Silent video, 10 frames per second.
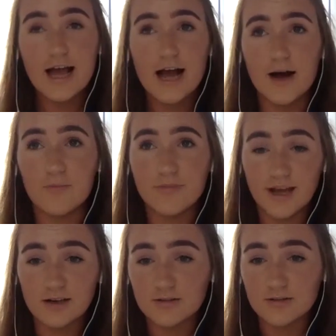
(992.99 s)

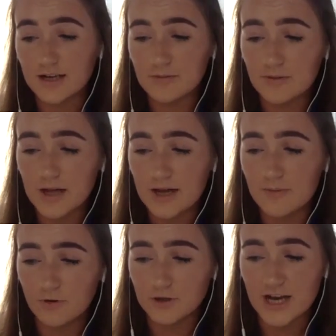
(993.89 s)
that'll
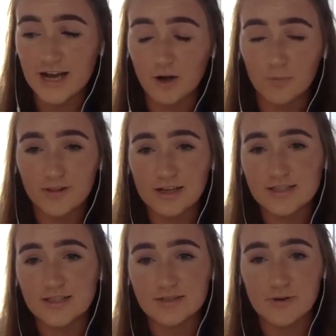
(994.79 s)
put you high up on the
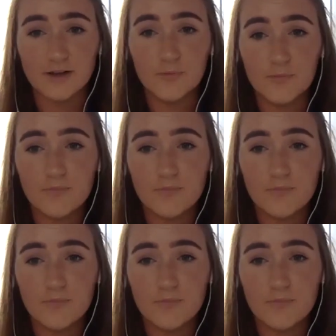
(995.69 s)
list as well.